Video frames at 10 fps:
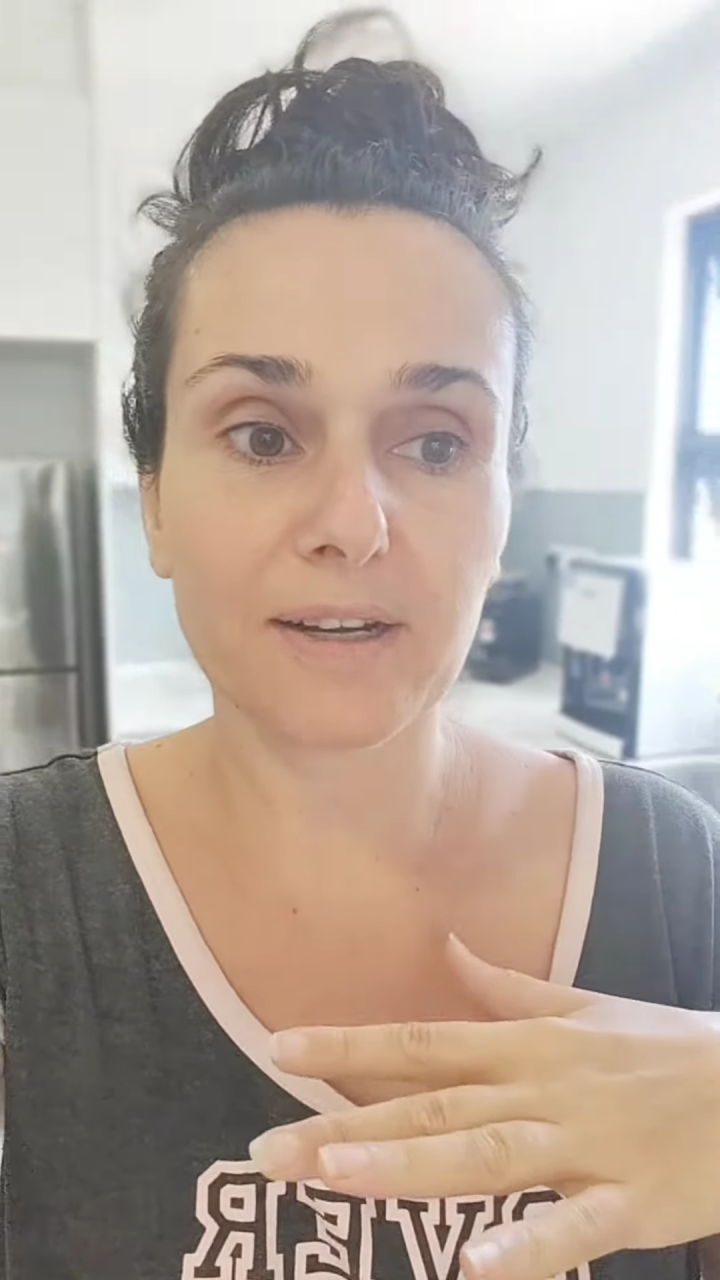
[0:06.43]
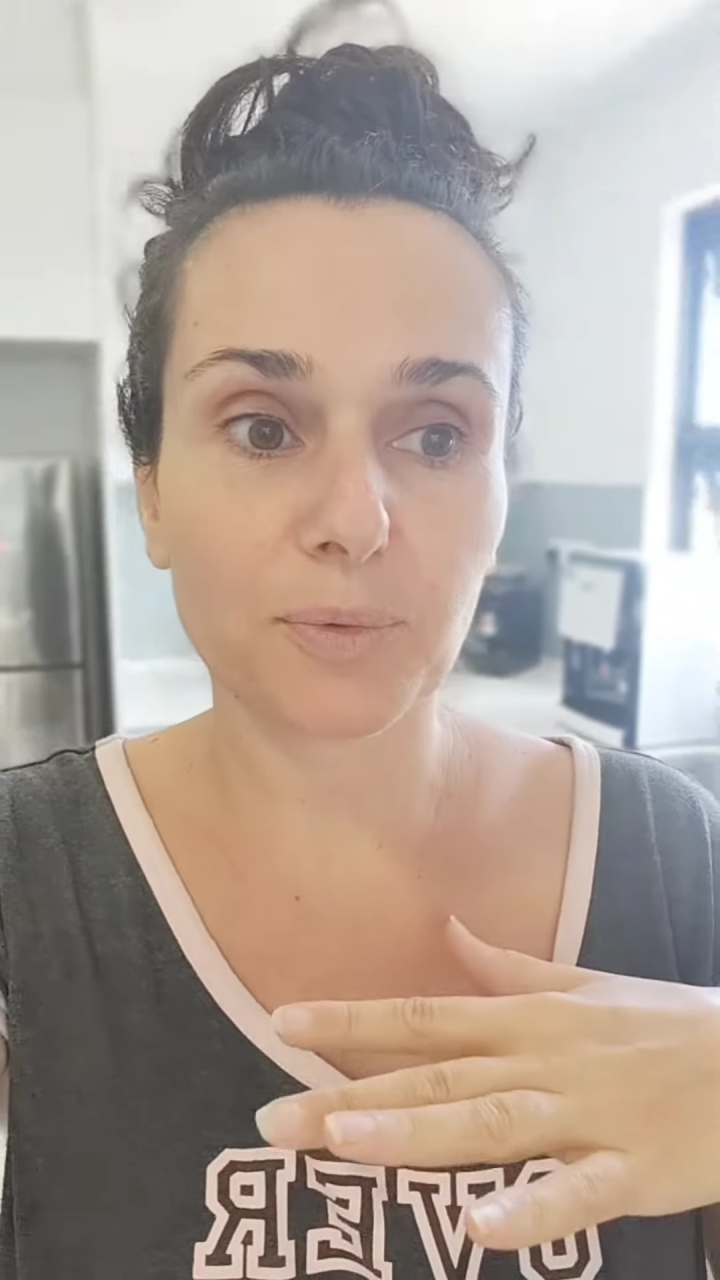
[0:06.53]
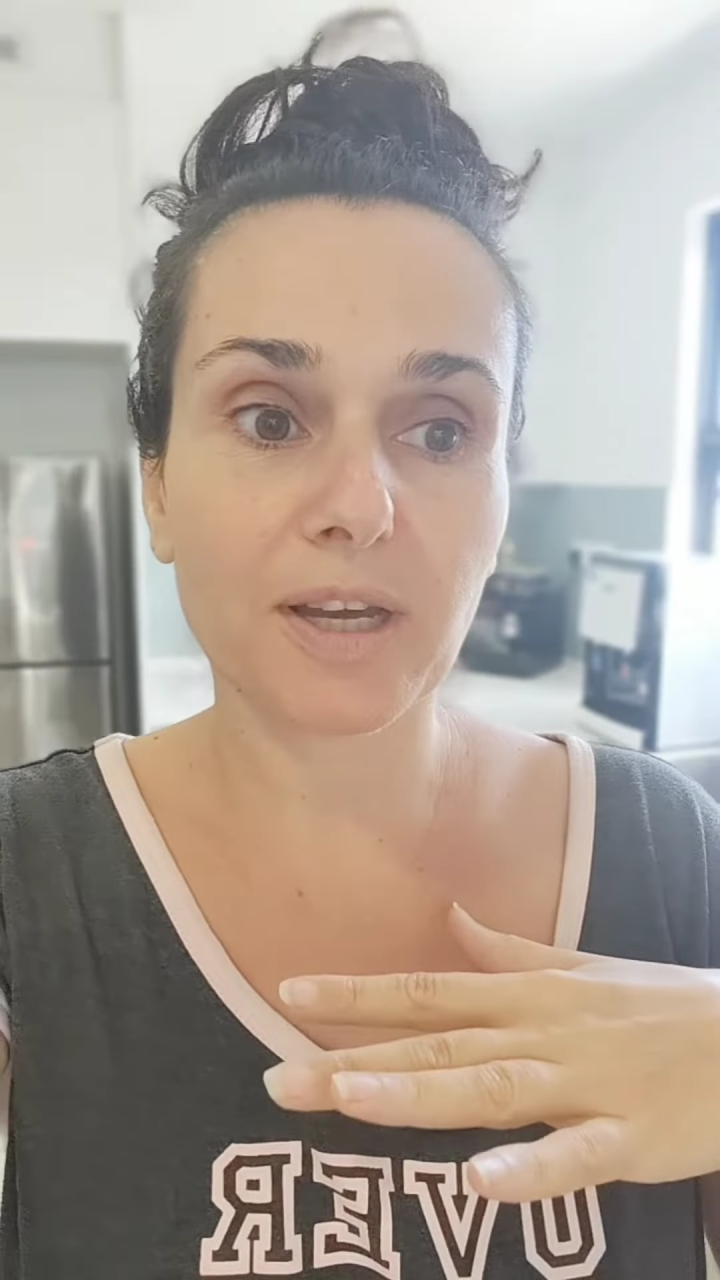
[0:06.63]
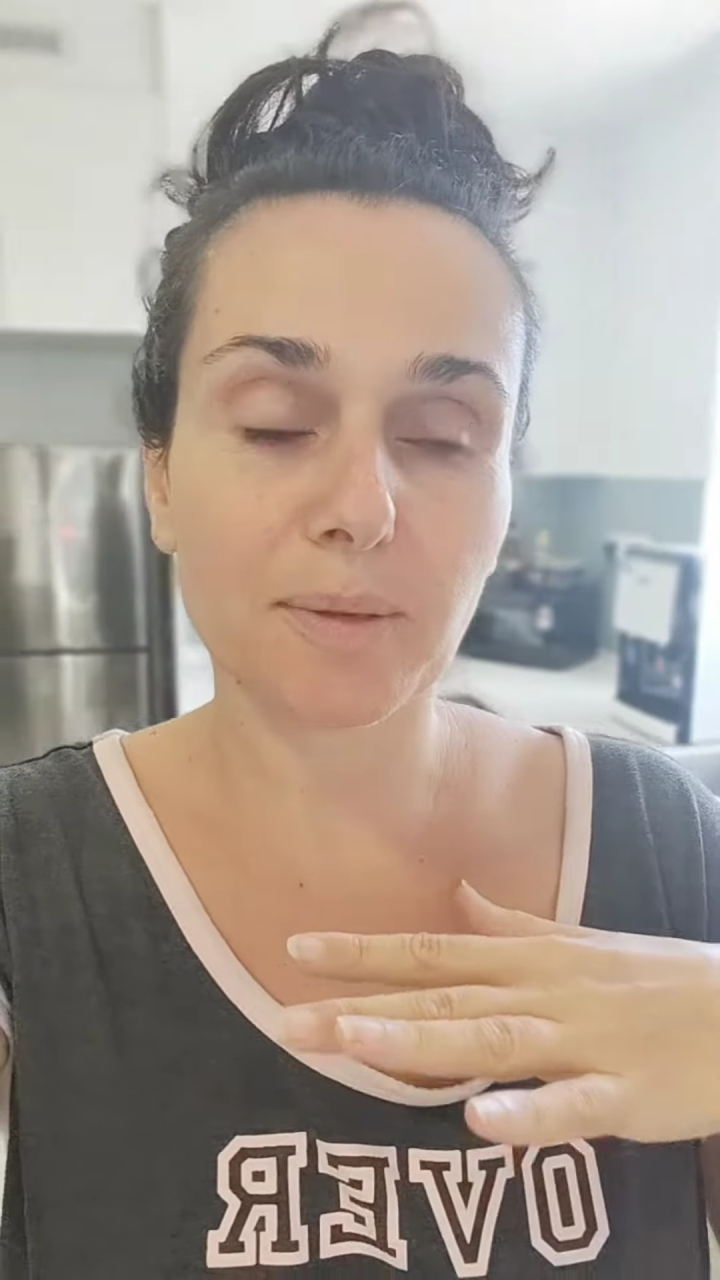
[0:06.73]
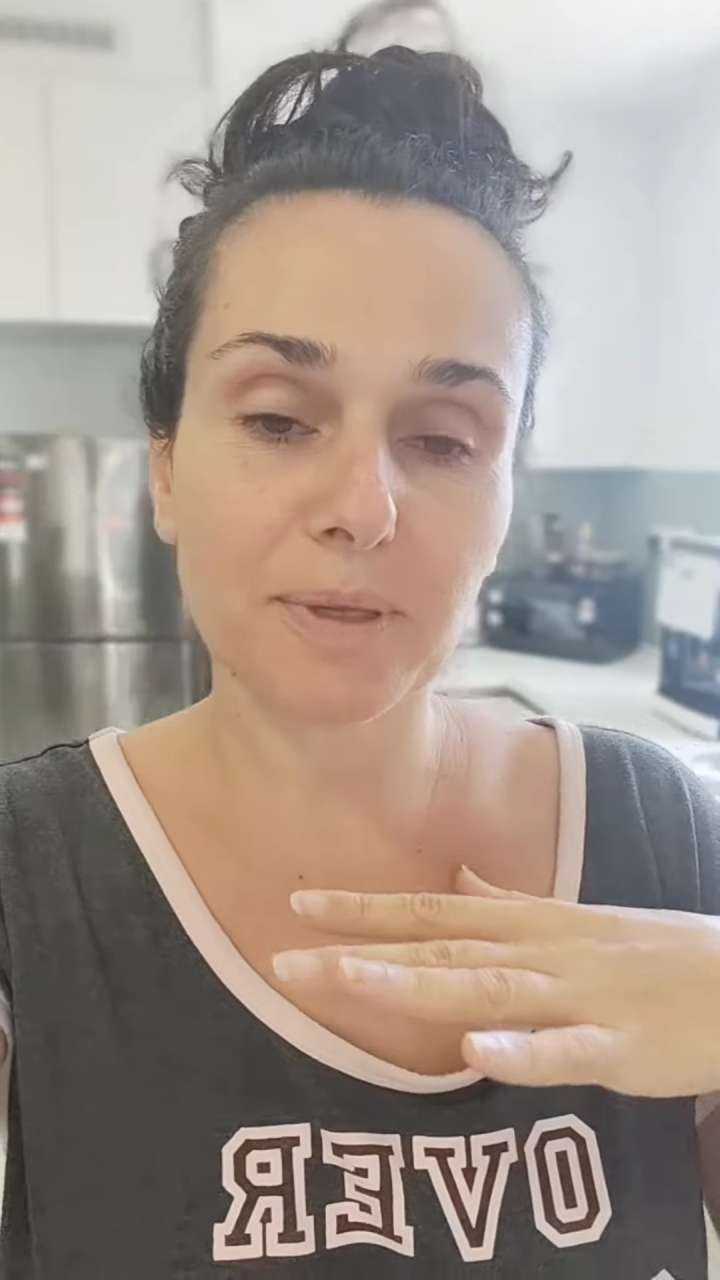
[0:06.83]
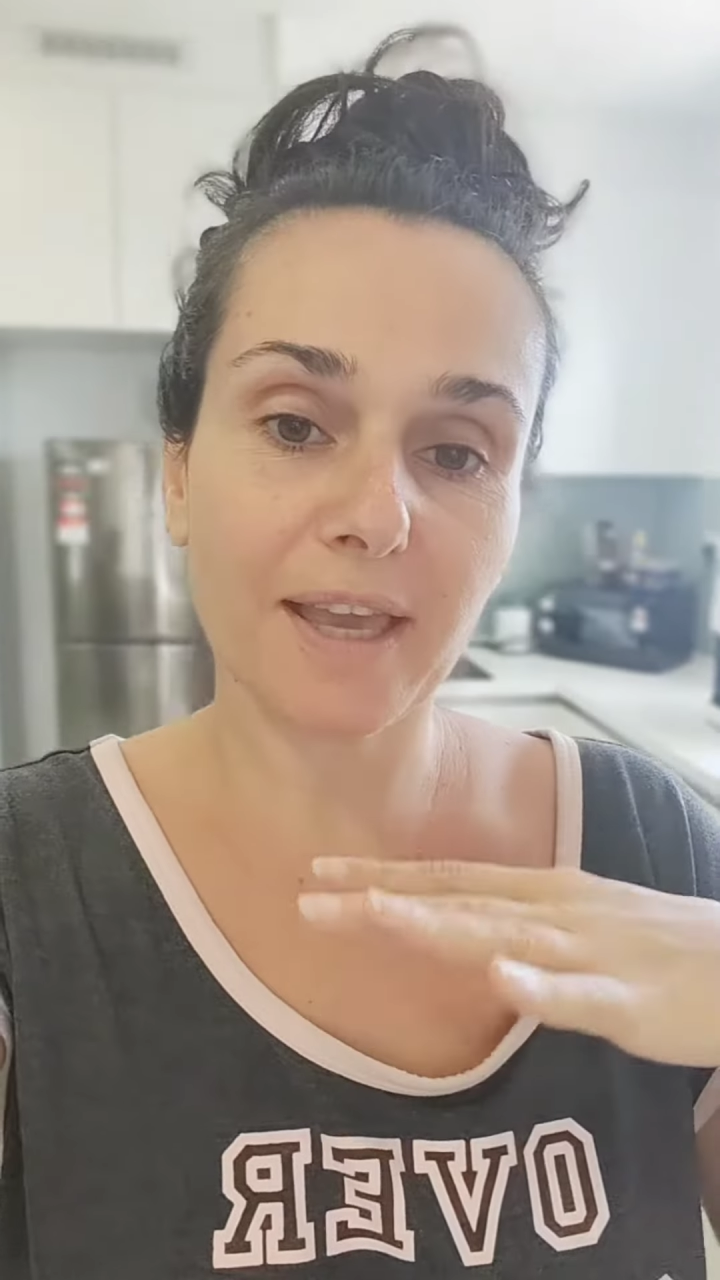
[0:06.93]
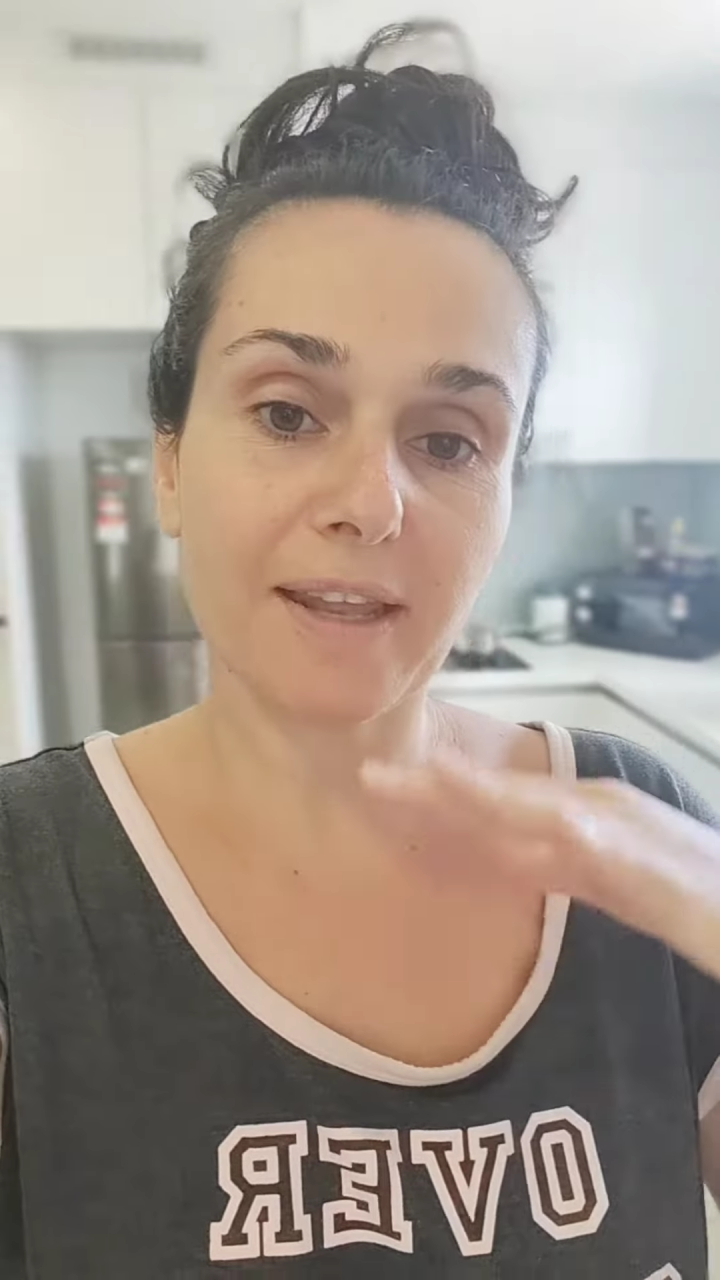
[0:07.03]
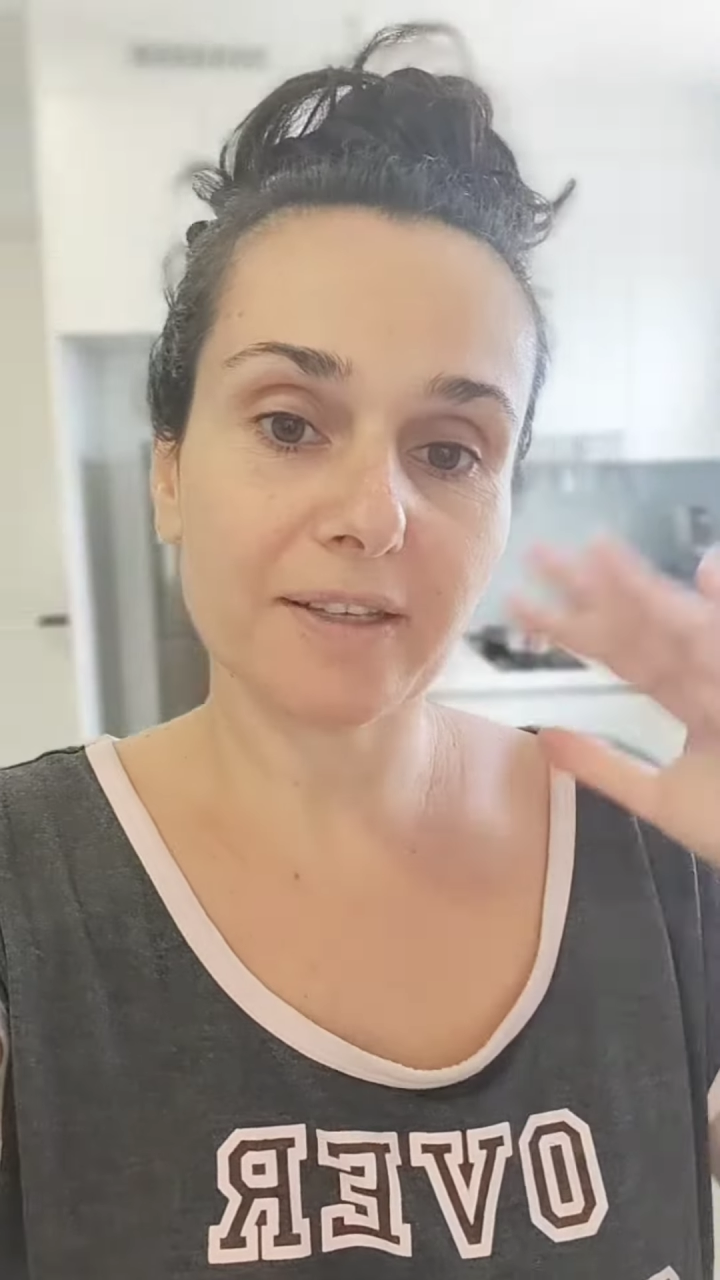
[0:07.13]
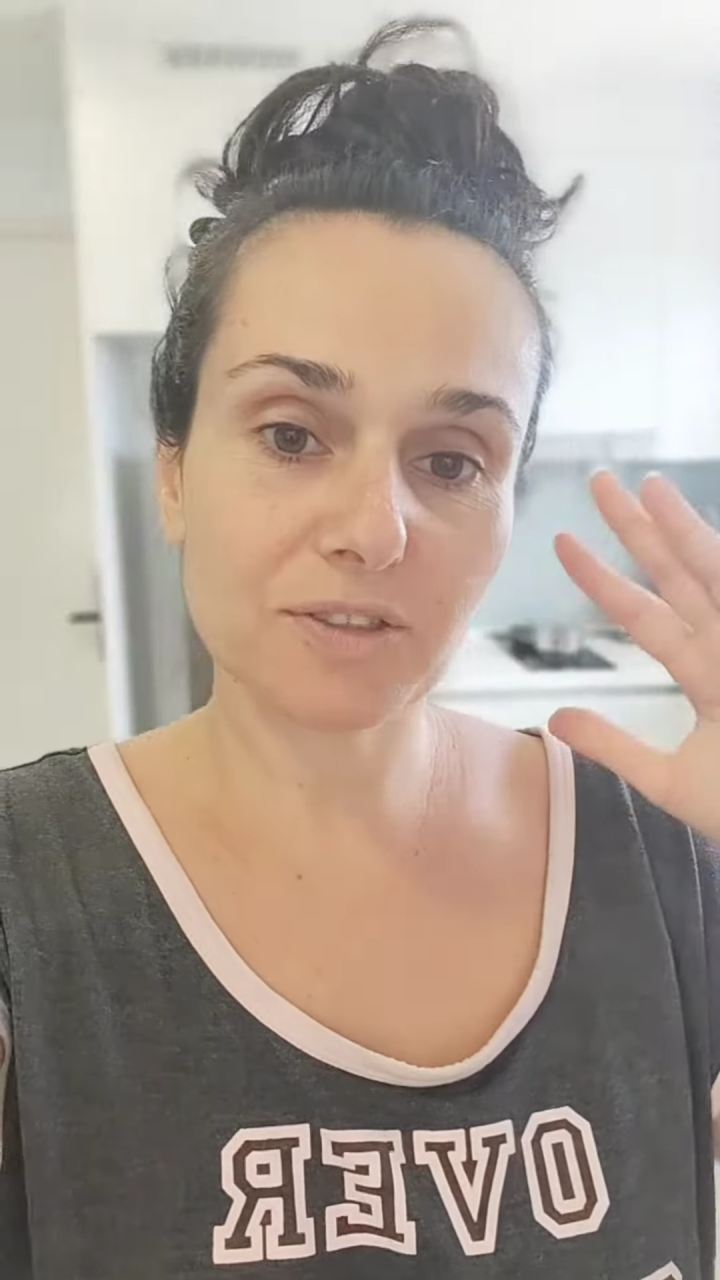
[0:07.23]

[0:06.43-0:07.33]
we're gonna be heading